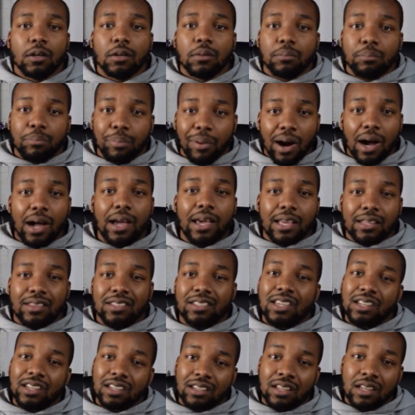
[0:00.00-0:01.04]
But at the
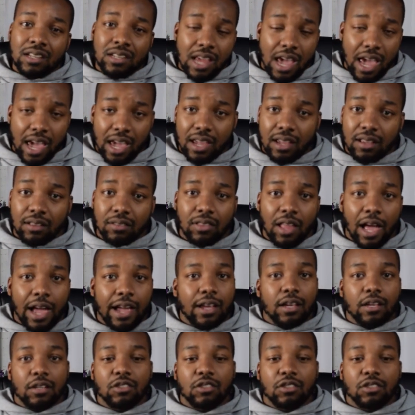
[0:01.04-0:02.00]
end of the day, like,